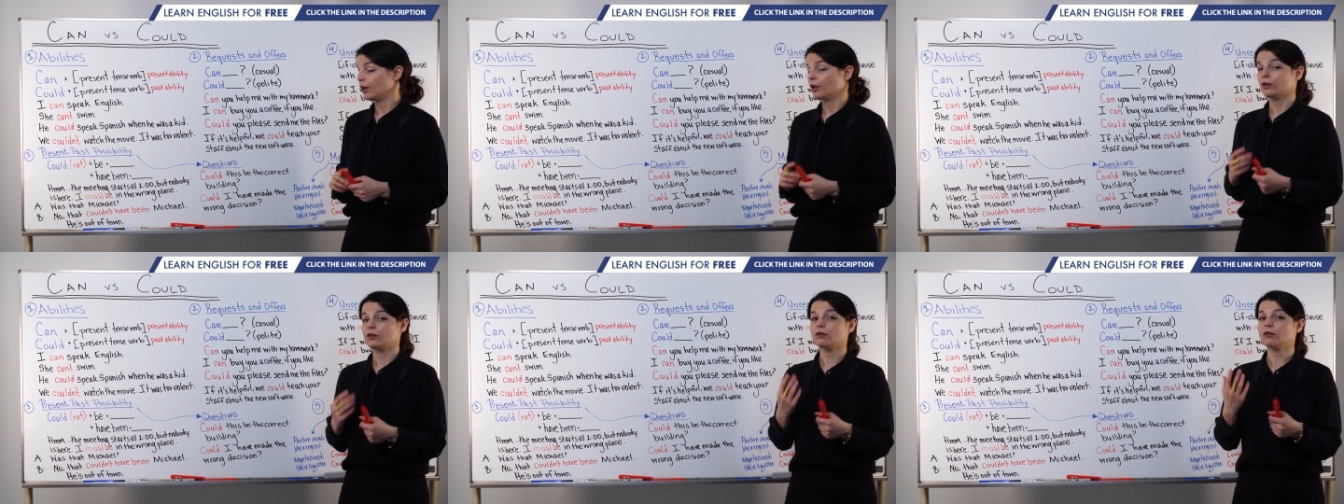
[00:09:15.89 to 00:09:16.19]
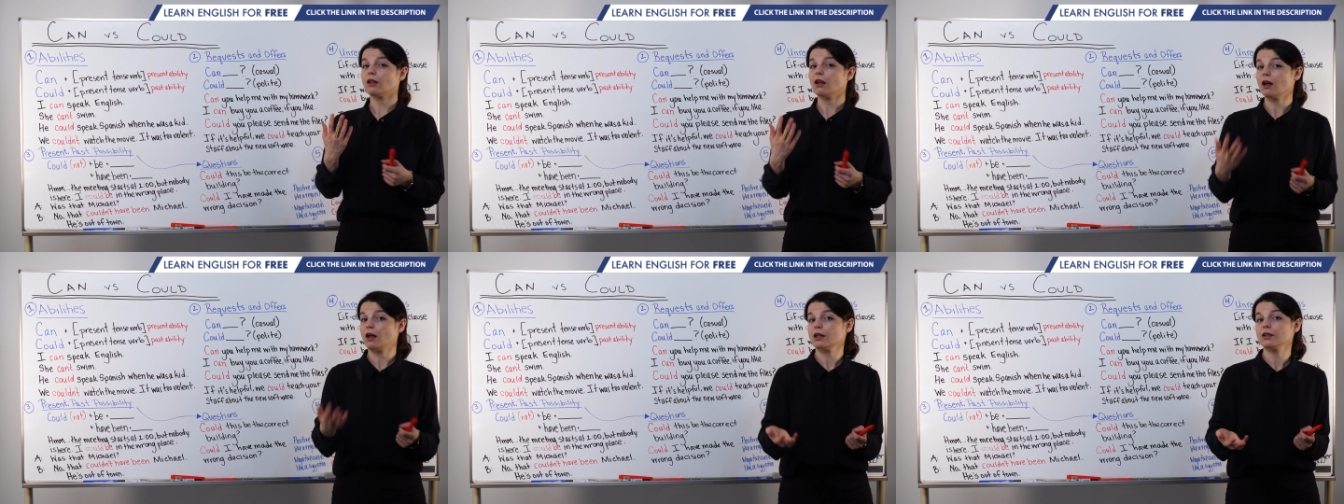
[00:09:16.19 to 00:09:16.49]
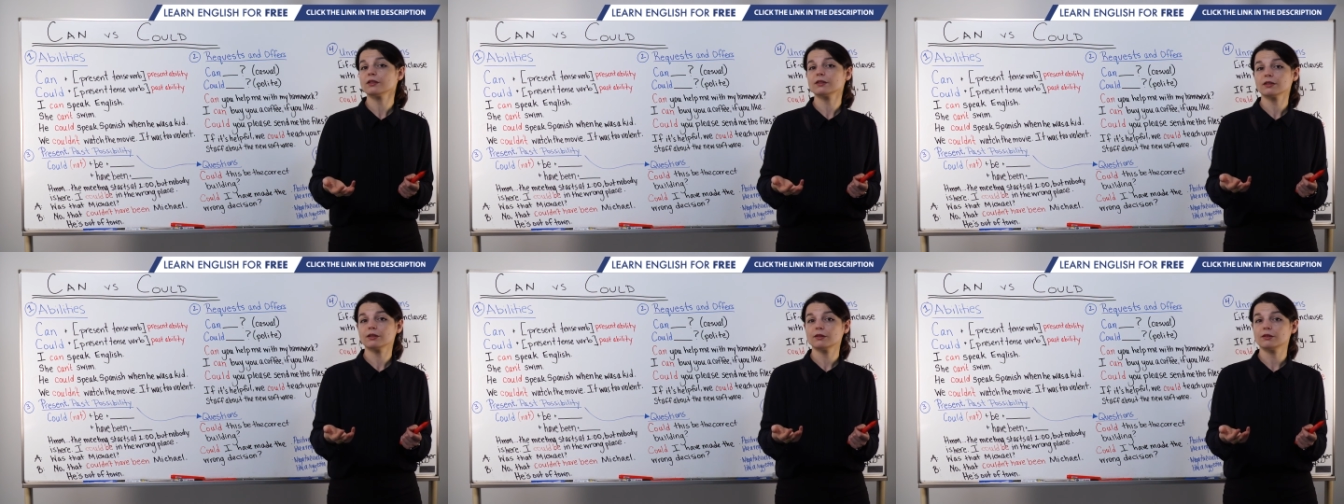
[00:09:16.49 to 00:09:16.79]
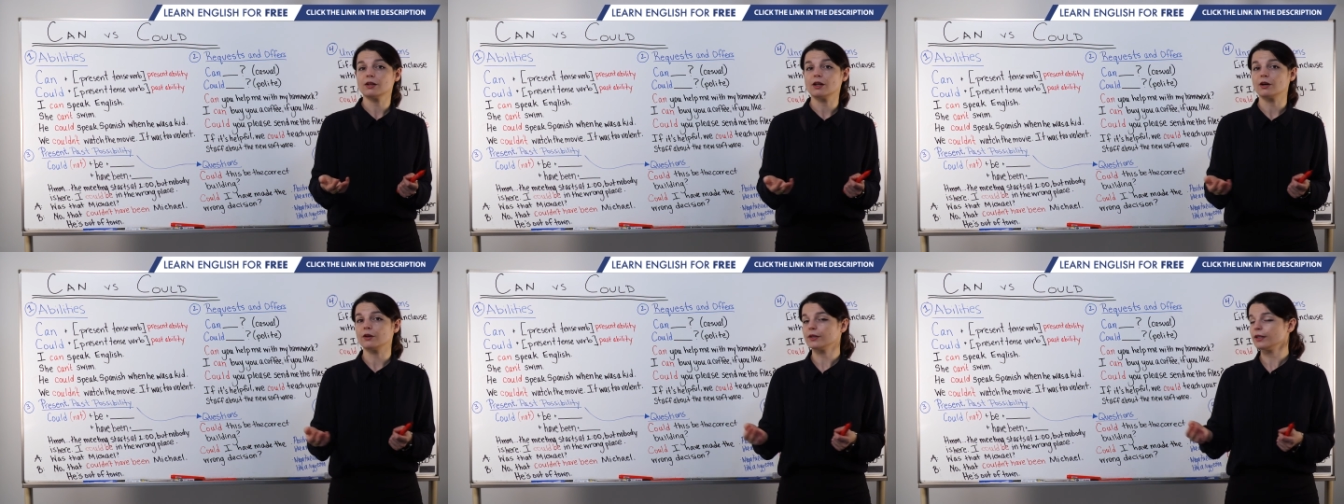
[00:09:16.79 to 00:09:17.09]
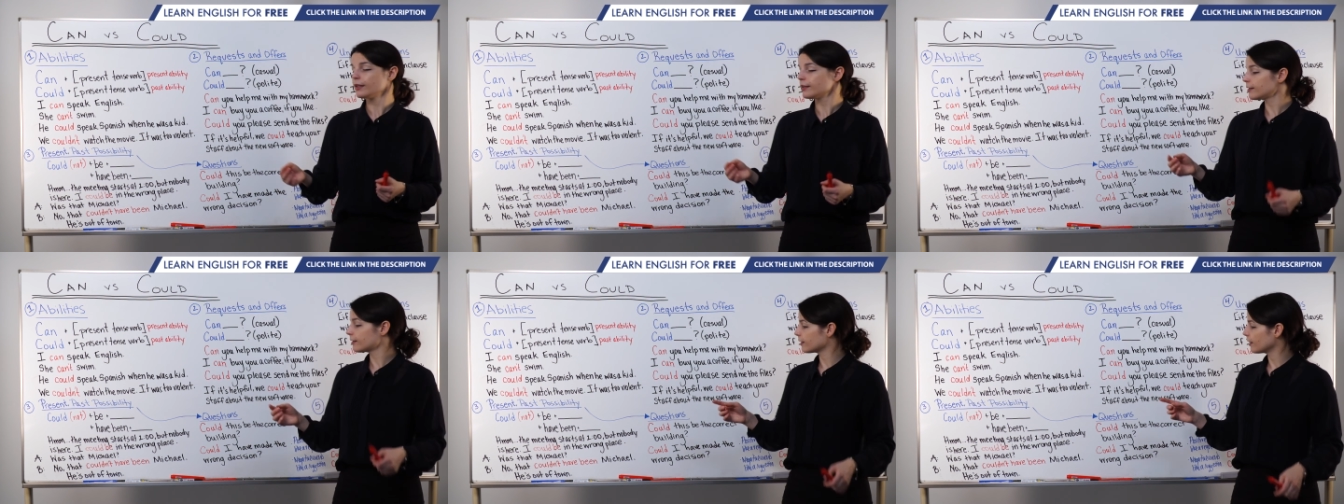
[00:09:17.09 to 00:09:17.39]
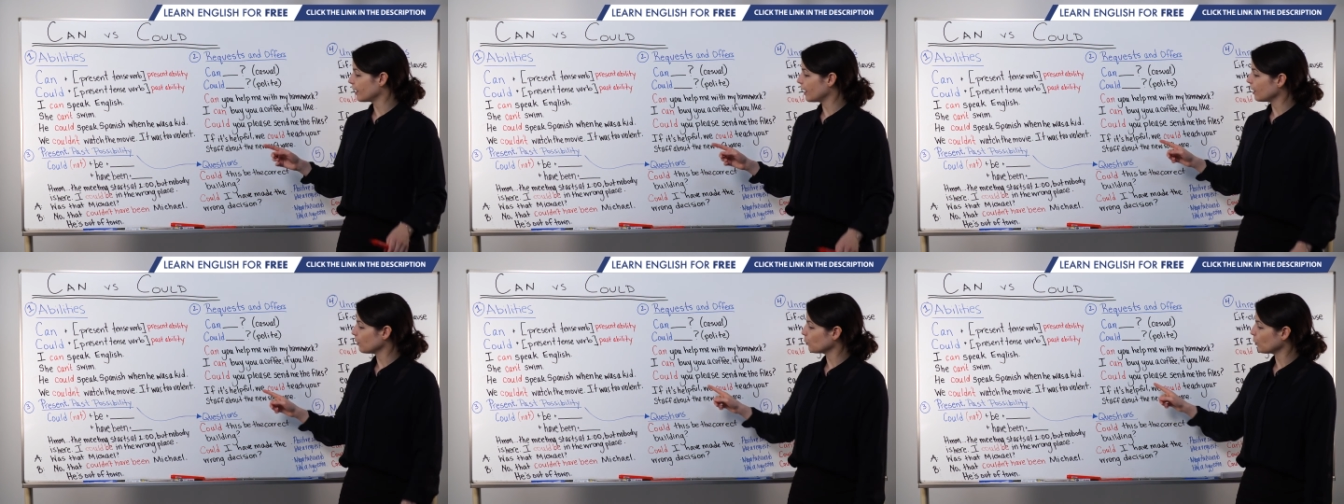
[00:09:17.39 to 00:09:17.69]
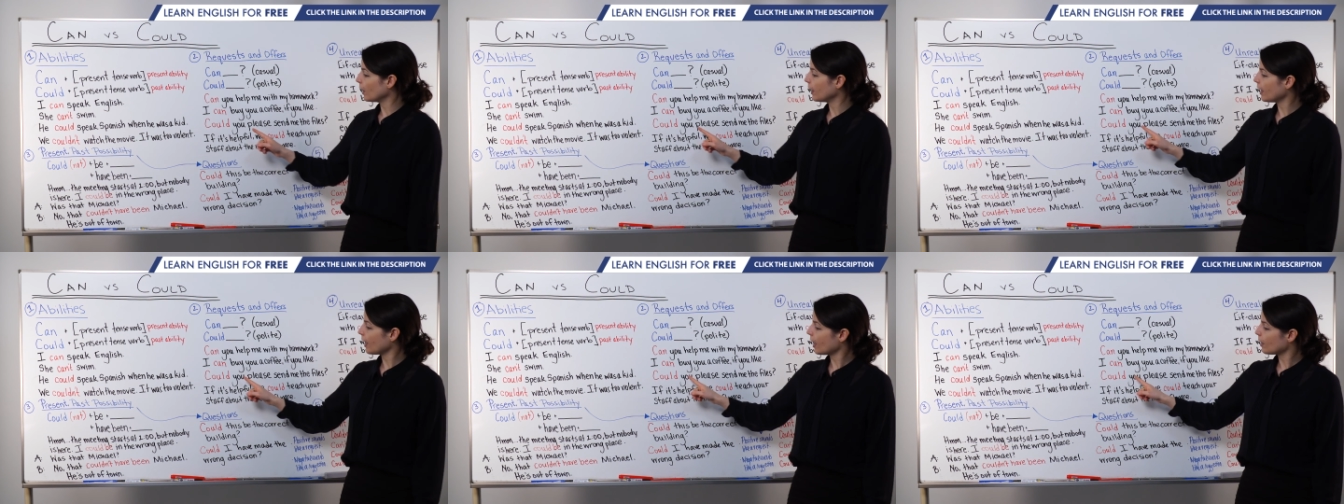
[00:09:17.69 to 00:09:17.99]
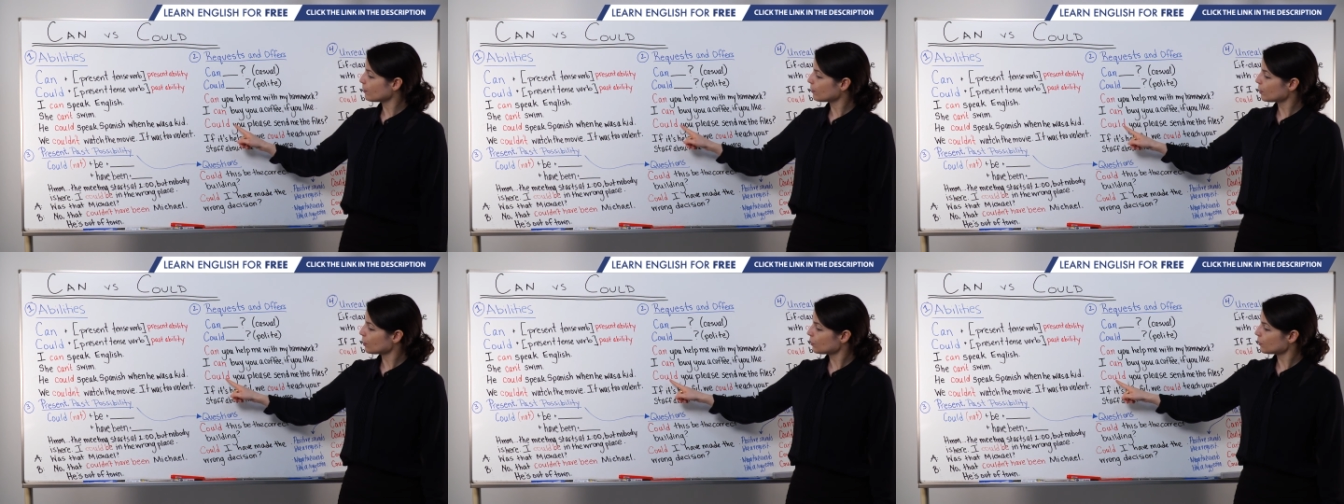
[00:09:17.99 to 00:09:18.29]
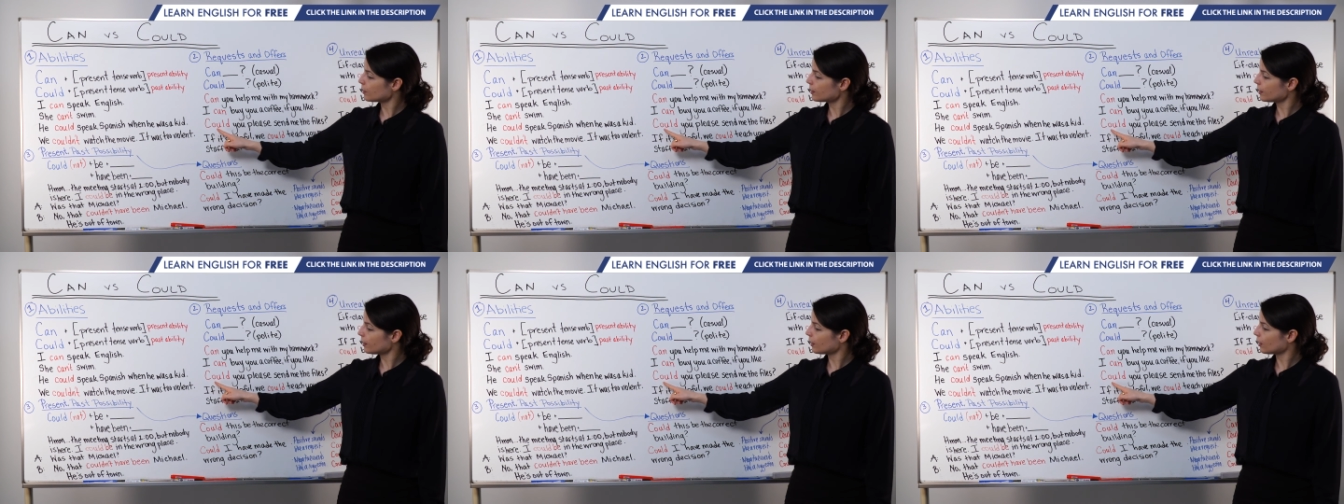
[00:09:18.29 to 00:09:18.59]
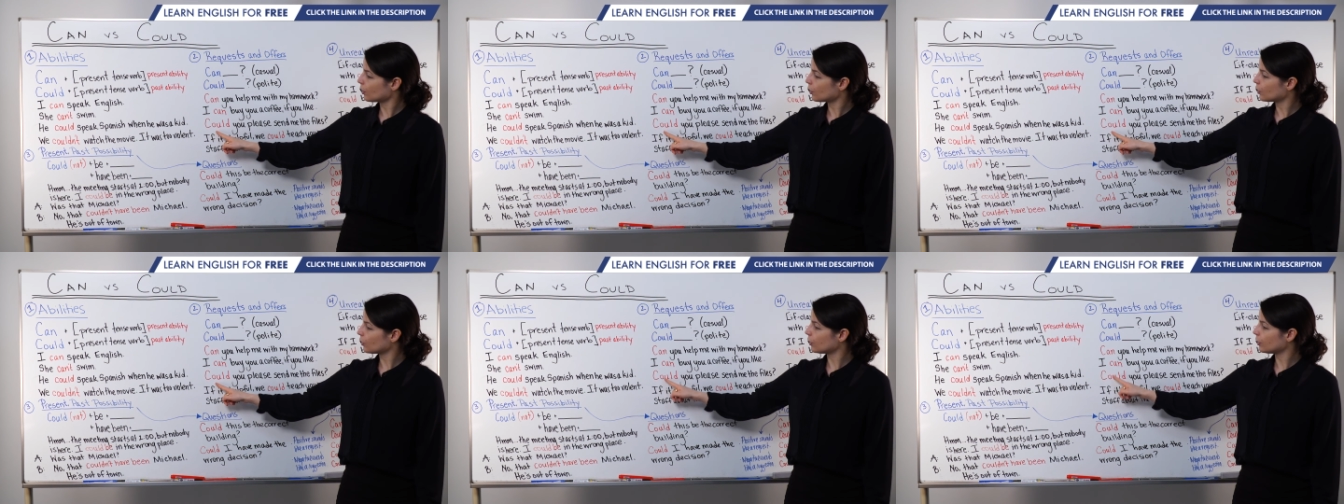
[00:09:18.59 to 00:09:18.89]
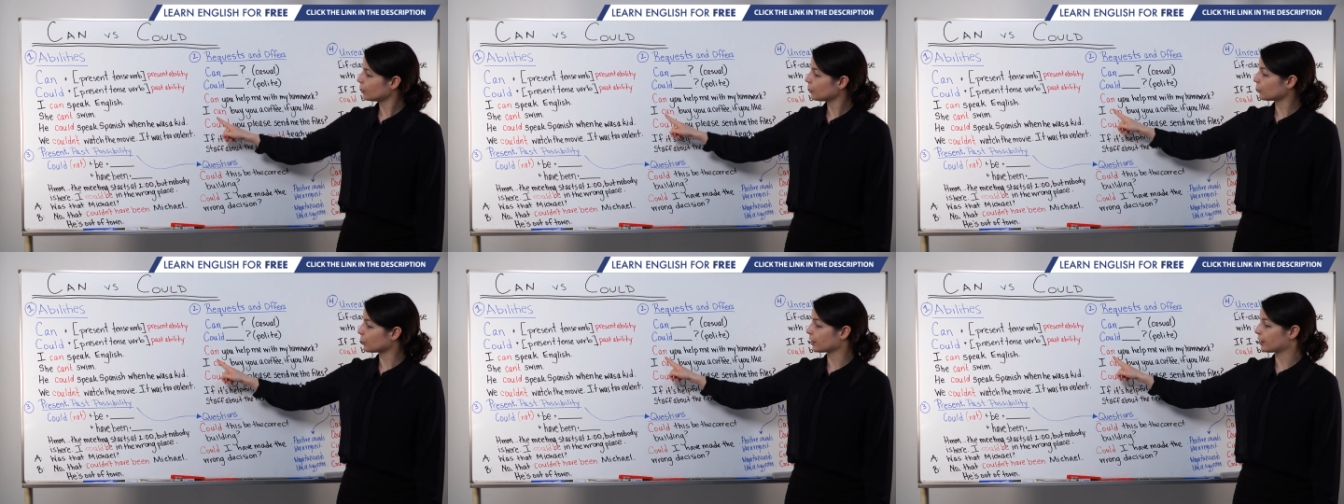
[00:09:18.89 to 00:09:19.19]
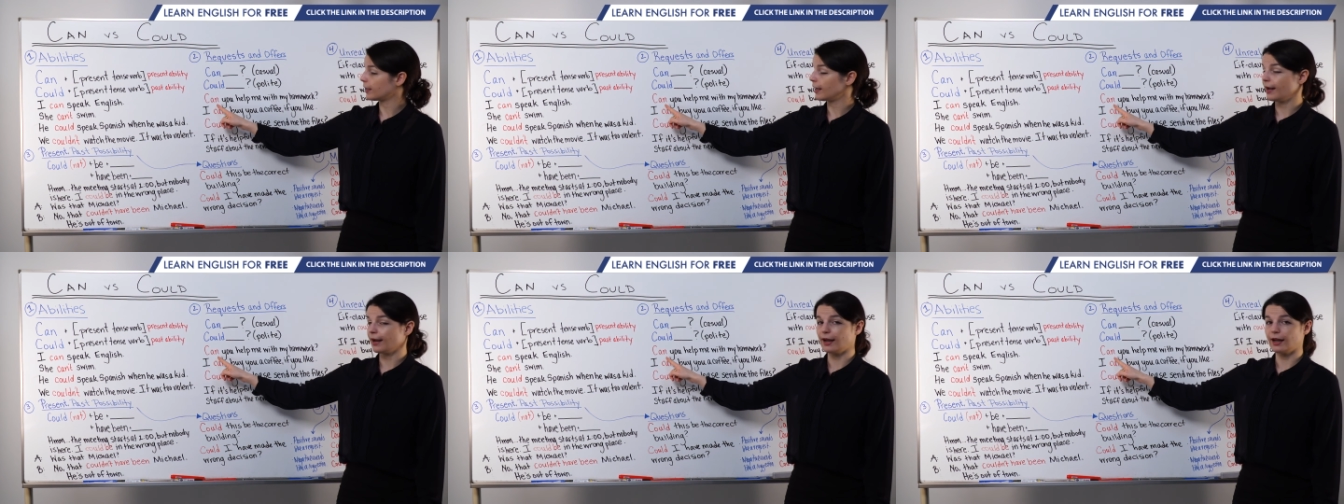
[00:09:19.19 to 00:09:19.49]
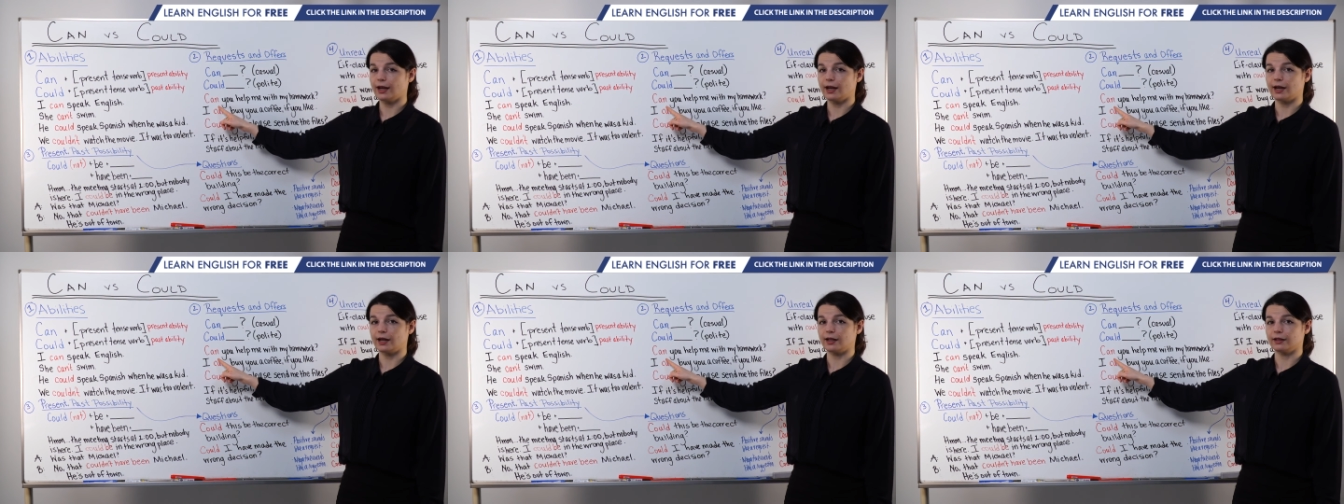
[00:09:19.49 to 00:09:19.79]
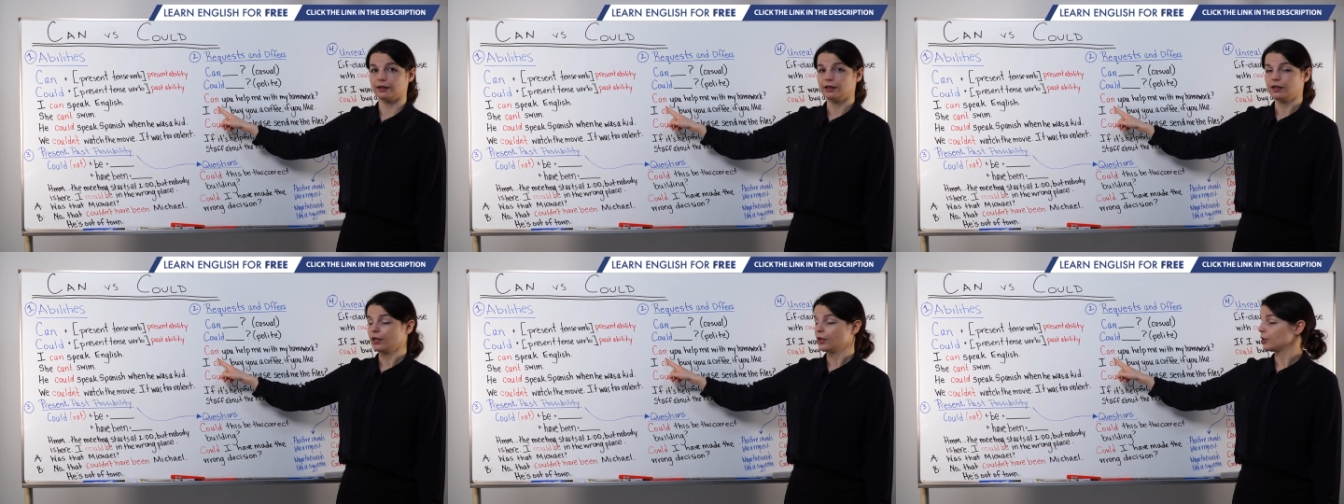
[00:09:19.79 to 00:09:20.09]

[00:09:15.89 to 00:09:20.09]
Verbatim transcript: You'll also notice that when I'm using could or can